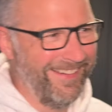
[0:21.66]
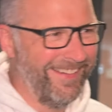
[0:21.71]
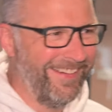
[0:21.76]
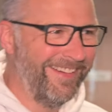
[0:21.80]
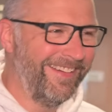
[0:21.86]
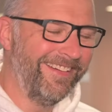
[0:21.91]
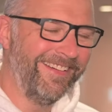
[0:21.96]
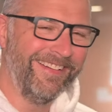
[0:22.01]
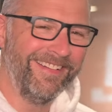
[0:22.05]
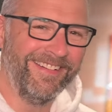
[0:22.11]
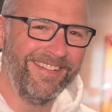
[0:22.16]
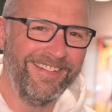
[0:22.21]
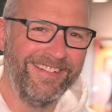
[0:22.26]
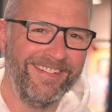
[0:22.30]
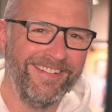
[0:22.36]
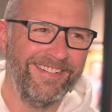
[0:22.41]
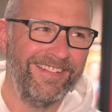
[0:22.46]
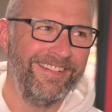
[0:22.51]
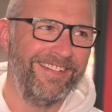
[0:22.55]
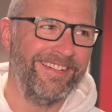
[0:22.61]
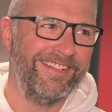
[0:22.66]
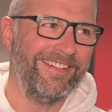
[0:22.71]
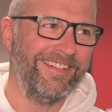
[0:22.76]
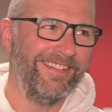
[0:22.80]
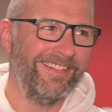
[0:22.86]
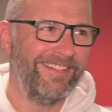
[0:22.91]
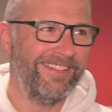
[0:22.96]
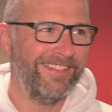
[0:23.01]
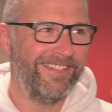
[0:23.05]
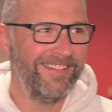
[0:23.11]
which uh,
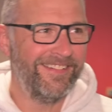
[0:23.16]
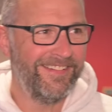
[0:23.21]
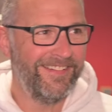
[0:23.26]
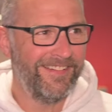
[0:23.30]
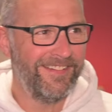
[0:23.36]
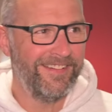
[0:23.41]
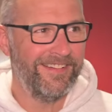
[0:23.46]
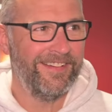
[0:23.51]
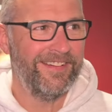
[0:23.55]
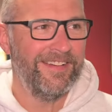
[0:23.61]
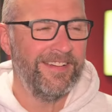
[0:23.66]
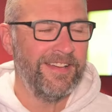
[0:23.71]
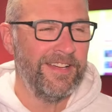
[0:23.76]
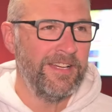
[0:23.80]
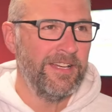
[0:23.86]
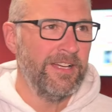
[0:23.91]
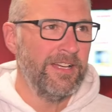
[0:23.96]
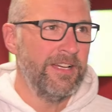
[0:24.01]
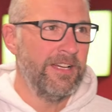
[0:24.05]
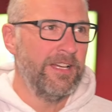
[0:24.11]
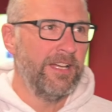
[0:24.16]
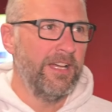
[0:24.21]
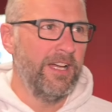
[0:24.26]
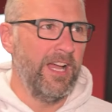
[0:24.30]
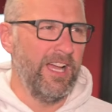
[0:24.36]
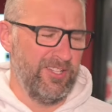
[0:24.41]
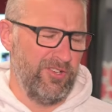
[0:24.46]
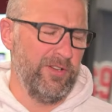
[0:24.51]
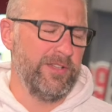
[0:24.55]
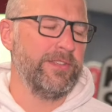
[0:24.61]
which one's your favorite?
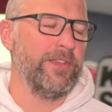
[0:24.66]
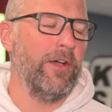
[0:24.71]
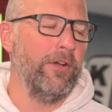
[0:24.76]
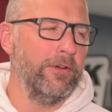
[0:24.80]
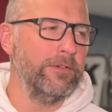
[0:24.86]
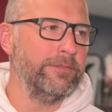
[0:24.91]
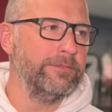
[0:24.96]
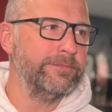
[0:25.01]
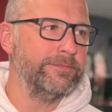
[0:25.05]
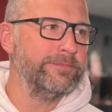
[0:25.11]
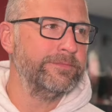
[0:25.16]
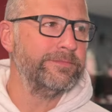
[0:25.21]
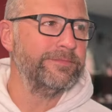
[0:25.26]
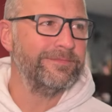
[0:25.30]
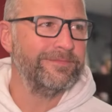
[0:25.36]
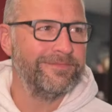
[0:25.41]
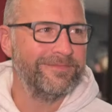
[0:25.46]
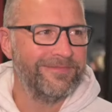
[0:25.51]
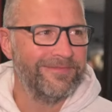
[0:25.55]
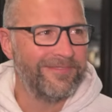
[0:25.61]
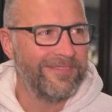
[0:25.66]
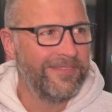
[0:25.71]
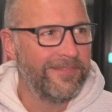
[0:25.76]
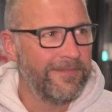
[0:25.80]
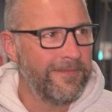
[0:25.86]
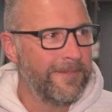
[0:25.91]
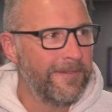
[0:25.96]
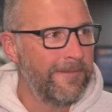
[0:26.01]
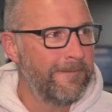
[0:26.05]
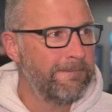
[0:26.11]
Uh, Crisco. Okay. How long have you
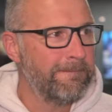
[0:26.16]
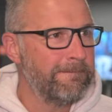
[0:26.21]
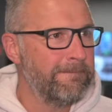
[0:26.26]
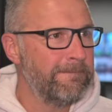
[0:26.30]
known him?